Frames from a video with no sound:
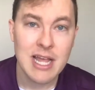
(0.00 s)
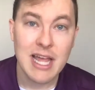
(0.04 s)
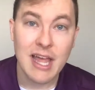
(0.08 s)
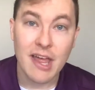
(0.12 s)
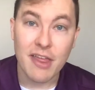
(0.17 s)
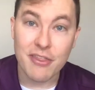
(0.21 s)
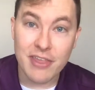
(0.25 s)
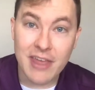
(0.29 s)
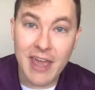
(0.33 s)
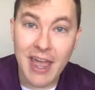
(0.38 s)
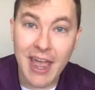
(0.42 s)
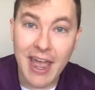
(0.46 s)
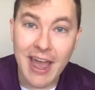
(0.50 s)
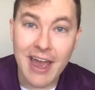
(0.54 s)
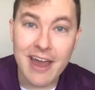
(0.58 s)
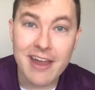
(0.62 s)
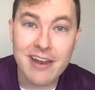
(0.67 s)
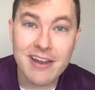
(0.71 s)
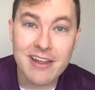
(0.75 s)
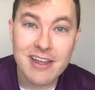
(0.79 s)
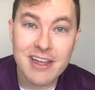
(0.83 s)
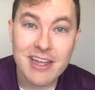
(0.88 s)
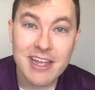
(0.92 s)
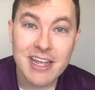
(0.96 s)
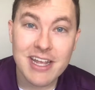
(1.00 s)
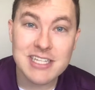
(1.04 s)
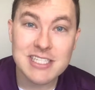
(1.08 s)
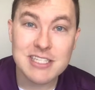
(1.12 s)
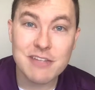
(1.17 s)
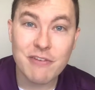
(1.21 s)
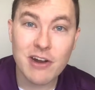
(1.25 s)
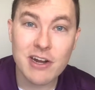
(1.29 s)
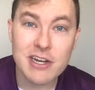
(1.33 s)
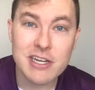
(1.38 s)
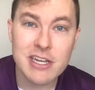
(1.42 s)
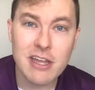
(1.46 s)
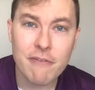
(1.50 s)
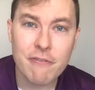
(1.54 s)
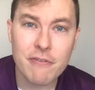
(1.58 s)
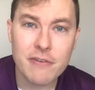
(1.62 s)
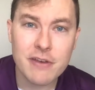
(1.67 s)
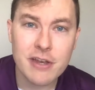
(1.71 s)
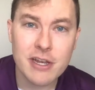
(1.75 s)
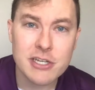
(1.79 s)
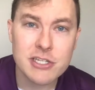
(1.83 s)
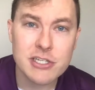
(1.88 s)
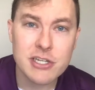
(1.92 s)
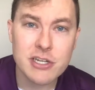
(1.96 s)
That is the very
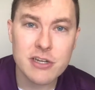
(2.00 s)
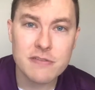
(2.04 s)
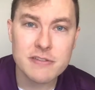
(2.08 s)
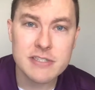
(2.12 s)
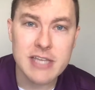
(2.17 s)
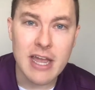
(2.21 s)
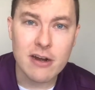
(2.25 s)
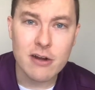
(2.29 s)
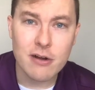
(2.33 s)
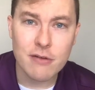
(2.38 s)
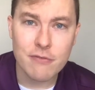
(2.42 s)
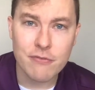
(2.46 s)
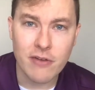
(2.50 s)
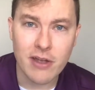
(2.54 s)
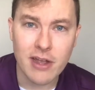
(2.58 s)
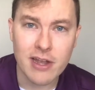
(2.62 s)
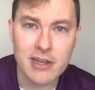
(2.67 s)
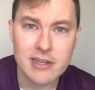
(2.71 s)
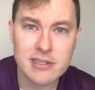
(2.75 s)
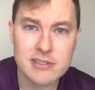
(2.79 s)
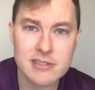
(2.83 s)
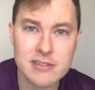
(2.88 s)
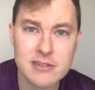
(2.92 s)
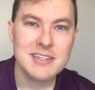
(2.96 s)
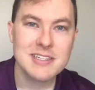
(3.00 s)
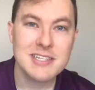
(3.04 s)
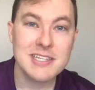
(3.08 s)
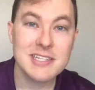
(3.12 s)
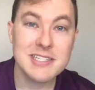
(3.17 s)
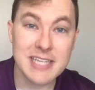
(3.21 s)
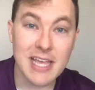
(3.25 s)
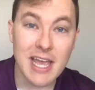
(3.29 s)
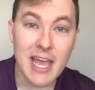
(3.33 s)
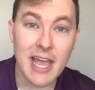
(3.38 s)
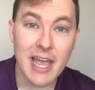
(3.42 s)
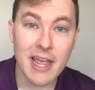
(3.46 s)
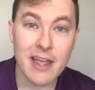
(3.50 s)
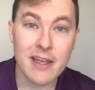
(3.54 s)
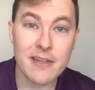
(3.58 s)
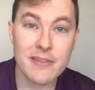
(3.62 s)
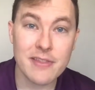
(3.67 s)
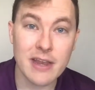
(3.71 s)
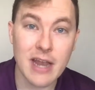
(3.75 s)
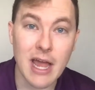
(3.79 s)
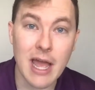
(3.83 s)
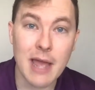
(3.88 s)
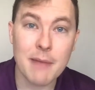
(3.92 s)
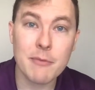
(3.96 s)
definition of sacrifice. To say that
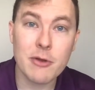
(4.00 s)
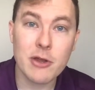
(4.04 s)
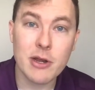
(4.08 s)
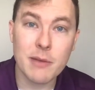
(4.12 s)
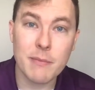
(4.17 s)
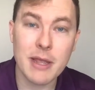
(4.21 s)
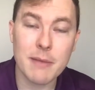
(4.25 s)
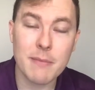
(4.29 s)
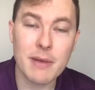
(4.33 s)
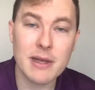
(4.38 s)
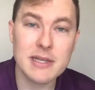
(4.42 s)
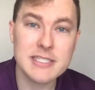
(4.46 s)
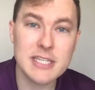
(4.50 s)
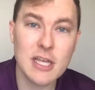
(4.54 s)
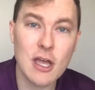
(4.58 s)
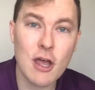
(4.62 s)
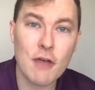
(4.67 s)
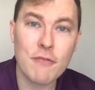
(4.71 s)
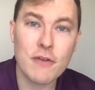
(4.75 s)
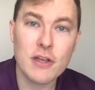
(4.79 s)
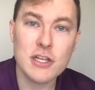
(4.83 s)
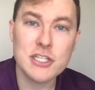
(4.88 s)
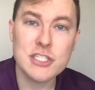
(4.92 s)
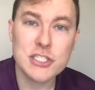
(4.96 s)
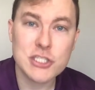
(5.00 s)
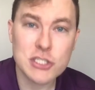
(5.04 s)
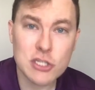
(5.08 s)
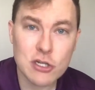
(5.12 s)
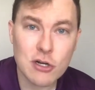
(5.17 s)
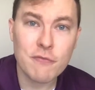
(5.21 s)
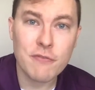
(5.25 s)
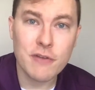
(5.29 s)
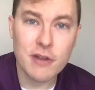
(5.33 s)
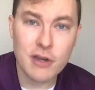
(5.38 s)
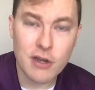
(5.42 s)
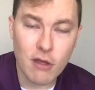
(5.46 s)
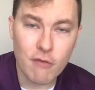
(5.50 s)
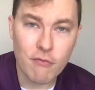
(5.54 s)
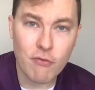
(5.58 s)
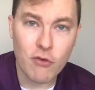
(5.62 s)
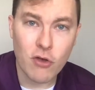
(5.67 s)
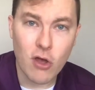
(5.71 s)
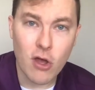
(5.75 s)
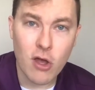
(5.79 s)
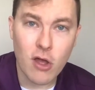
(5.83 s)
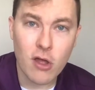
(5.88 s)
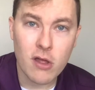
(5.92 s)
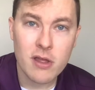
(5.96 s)
I'm going to make myself a servant of
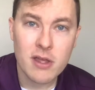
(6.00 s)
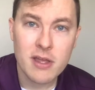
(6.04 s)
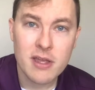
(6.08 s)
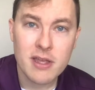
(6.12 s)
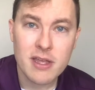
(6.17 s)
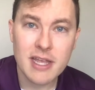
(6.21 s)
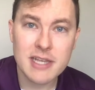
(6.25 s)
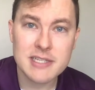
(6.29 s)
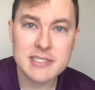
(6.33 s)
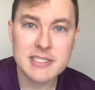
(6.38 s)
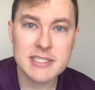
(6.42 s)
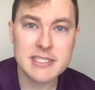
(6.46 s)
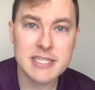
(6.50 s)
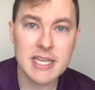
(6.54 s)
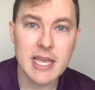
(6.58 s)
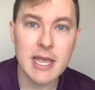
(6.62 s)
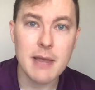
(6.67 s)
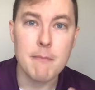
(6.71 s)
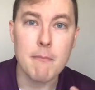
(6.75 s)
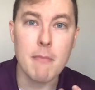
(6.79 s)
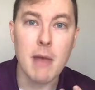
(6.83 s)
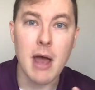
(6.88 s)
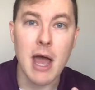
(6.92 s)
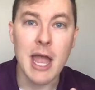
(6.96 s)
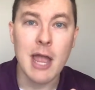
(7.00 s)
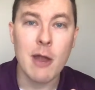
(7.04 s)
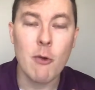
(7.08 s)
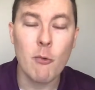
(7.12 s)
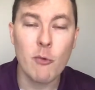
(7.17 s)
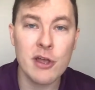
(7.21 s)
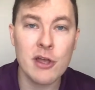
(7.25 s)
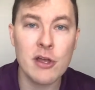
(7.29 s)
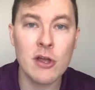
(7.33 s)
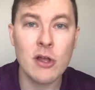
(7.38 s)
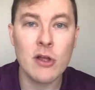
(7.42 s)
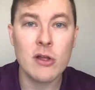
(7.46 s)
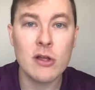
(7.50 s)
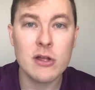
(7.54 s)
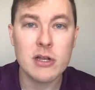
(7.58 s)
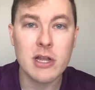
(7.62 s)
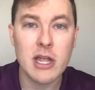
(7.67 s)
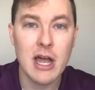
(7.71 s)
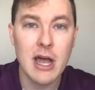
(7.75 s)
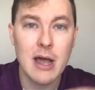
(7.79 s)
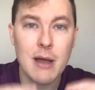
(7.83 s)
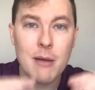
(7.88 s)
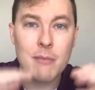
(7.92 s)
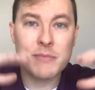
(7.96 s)
all is to say my will
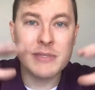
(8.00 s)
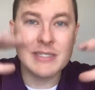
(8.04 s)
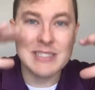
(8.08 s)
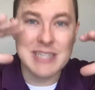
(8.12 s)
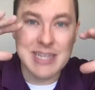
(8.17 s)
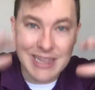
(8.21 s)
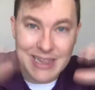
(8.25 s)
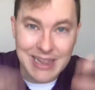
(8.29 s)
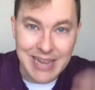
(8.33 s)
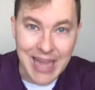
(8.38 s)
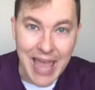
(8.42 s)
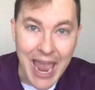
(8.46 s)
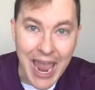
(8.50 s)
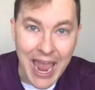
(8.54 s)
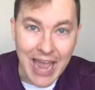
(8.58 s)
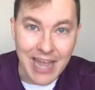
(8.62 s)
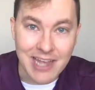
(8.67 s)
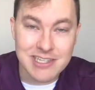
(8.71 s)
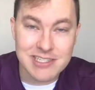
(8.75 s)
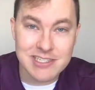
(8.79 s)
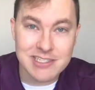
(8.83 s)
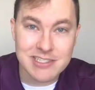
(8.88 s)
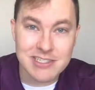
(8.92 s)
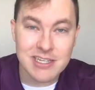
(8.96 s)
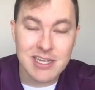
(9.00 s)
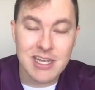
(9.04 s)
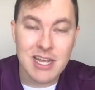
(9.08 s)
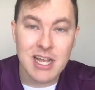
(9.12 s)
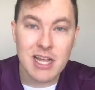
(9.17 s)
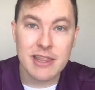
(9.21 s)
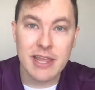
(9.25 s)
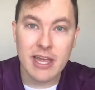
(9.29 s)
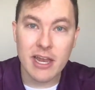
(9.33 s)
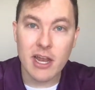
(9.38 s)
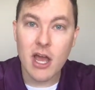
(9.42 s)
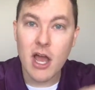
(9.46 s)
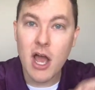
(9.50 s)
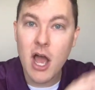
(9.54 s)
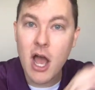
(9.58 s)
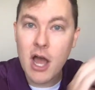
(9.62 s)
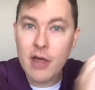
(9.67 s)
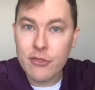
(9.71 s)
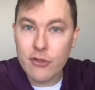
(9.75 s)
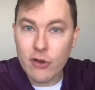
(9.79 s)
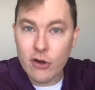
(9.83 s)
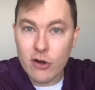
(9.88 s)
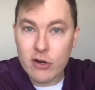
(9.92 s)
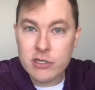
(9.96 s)
comes last, that
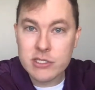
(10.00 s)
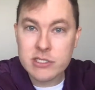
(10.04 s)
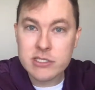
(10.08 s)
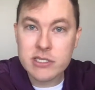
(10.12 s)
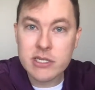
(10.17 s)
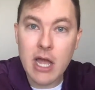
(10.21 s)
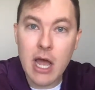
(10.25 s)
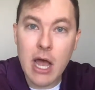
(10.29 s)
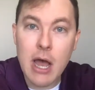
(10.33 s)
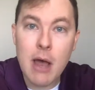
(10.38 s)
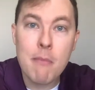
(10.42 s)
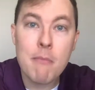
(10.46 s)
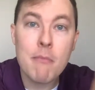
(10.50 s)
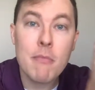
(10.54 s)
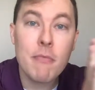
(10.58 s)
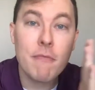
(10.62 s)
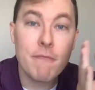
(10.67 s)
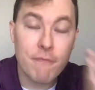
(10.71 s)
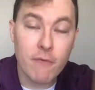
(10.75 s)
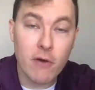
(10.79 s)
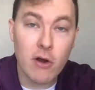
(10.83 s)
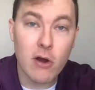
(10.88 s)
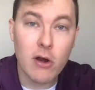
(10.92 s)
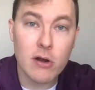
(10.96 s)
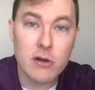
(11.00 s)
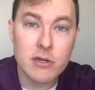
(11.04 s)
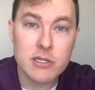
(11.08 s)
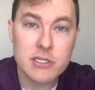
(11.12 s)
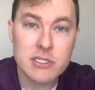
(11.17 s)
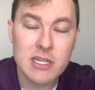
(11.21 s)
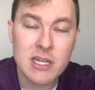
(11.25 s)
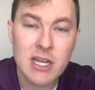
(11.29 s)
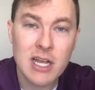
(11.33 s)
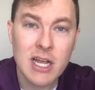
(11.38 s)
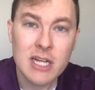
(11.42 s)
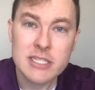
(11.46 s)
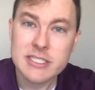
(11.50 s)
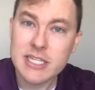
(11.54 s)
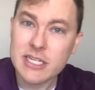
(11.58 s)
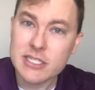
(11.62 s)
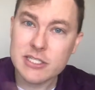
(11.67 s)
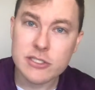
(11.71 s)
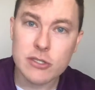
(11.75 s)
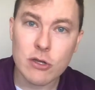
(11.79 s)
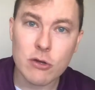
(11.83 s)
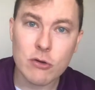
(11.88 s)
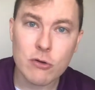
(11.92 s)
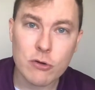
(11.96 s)
others come first. That's
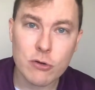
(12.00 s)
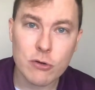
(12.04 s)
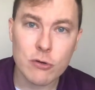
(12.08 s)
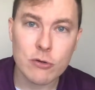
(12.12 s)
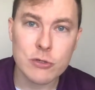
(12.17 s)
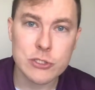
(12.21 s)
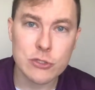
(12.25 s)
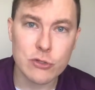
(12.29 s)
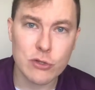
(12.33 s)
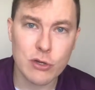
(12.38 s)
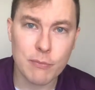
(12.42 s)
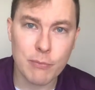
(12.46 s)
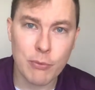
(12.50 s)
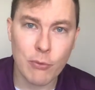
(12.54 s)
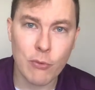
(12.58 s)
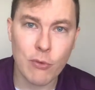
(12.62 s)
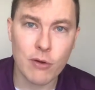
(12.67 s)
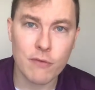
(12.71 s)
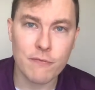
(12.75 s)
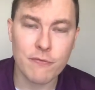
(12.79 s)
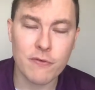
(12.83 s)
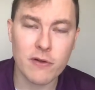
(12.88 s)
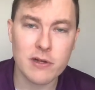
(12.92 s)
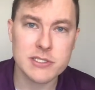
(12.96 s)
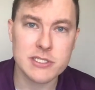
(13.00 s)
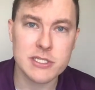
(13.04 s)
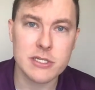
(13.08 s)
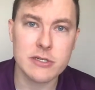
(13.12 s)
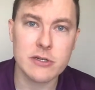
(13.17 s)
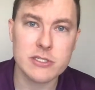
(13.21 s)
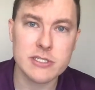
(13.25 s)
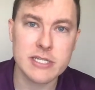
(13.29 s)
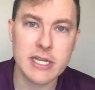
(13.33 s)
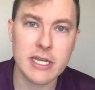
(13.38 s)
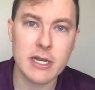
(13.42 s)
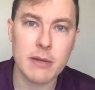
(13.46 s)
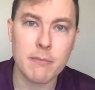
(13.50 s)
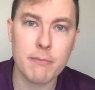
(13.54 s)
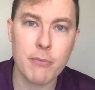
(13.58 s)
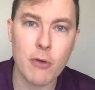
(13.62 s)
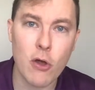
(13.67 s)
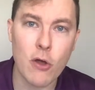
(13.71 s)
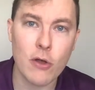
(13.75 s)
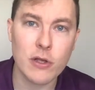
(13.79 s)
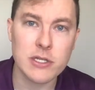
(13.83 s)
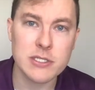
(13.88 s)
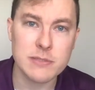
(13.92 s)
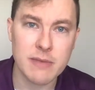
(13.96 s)
so crucial and important for us to understand in
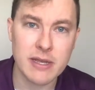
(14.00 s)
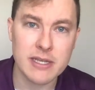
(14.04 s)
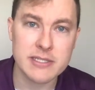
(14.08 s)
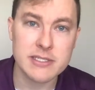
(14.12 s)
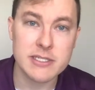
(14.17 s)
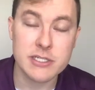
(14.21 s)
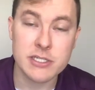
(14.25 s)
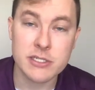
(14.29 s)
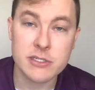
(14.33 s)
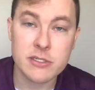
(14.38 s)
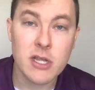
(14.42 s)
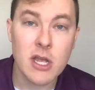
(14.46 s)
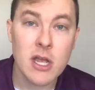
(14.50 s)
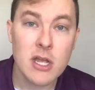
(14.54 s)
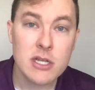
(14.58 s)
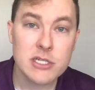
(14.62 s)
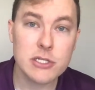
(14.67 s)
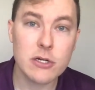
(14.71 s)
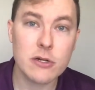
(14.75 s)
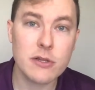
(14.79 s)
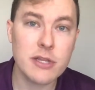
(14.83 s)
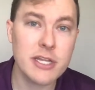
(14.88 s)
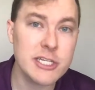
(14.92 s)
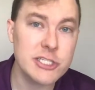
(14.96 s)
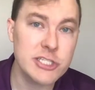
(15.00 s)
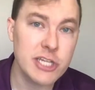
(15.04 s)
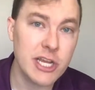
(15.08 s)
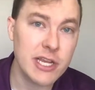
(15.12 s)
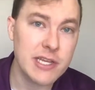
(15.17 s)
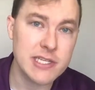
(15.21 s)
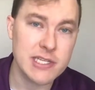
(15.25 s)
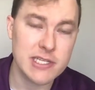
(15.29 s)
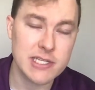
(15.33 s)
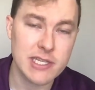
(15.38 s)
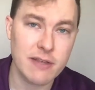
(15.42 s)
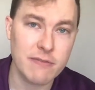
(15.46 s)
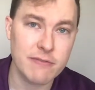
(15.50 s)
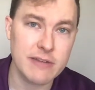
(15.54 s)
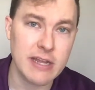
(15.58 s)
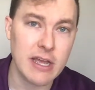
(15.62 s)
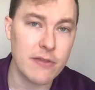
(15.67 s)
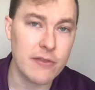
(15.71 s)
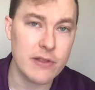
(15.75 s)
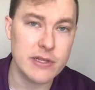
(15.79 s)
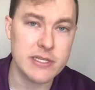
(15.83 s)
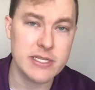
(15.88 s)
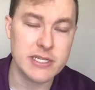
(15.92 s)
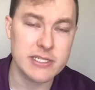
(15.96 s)
Paul's message, and certainly Jesus lived out
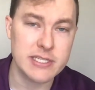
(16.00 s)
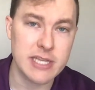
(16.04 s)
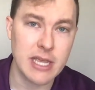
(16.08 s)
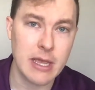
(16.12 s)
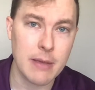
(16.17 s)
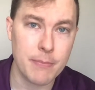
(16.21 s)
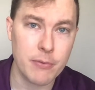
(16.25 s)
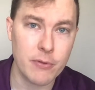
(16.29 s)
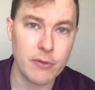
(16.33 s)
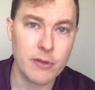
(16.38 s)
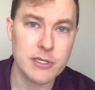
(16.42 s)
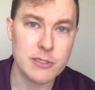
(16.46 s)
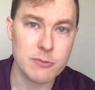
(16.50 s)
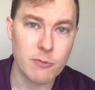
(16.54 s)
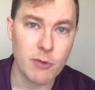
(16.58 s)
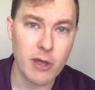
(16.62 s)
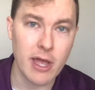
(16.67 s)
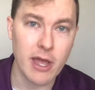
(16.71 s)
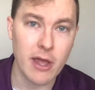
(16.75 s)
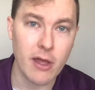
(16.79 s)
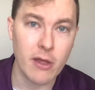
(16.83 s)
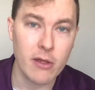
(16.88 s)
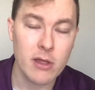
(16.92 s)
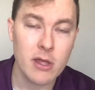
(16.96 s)
this example as well.